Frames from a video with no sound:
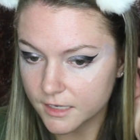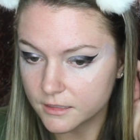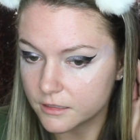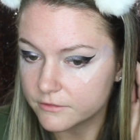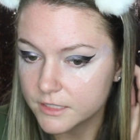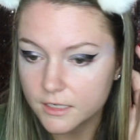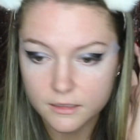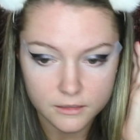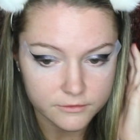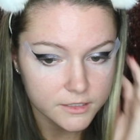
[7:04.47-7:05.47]
I love it, I
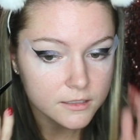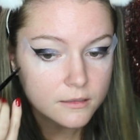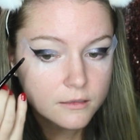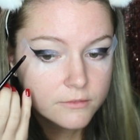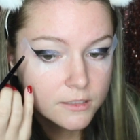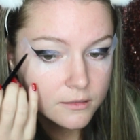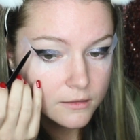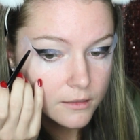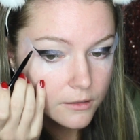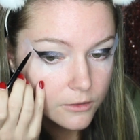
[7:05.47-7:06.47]
love it, I love it.
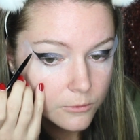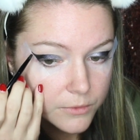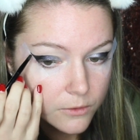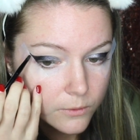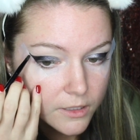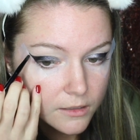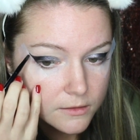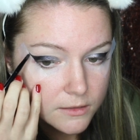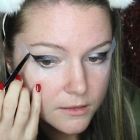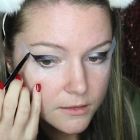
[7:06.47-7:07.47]
I hope the wing
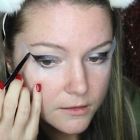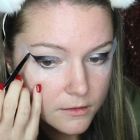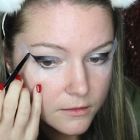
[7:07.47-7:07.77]
is good.